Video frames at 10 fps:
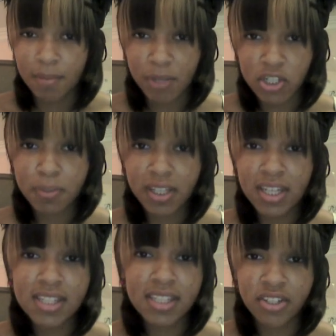
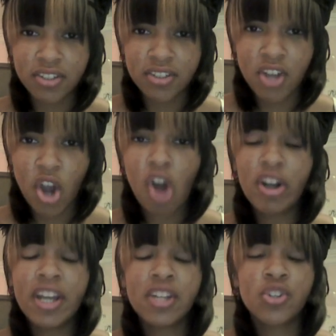Plushability's ears
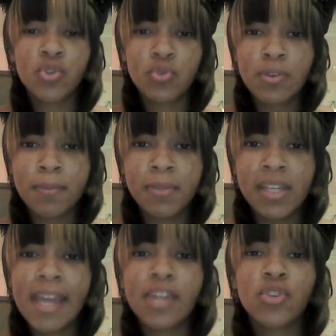are
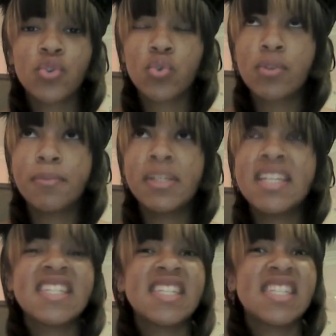extremely,
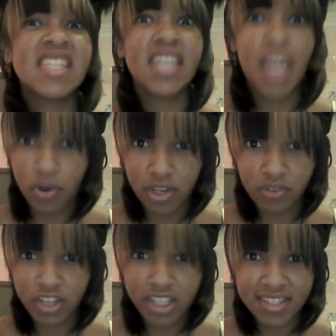extremely
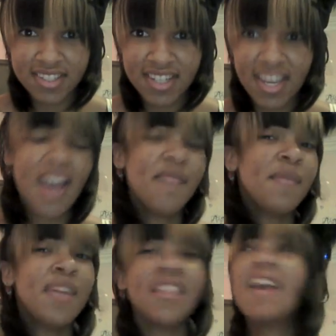scary realistic. I
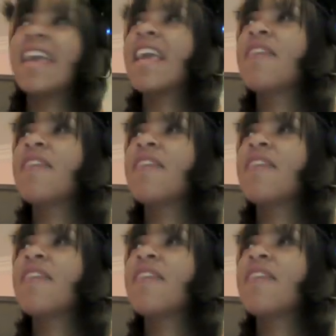mean, like,